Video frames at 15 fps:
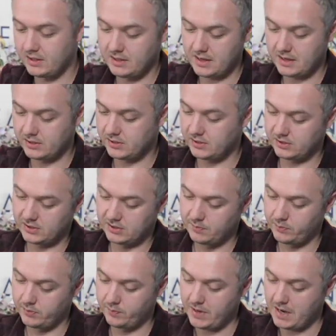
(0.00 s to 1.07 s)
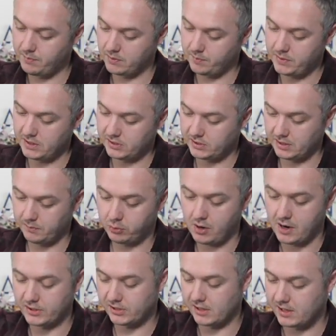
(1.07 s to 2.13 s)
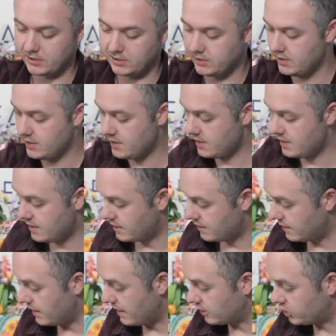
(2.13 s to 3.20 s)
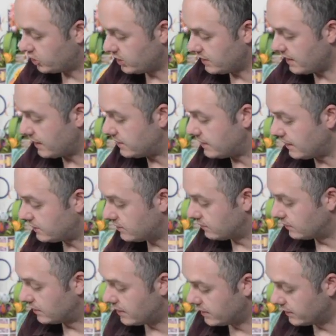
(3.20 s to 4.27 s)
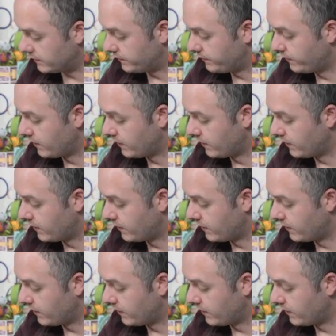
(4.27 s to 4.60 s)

and that's a simple paper piecing process that should not take too long.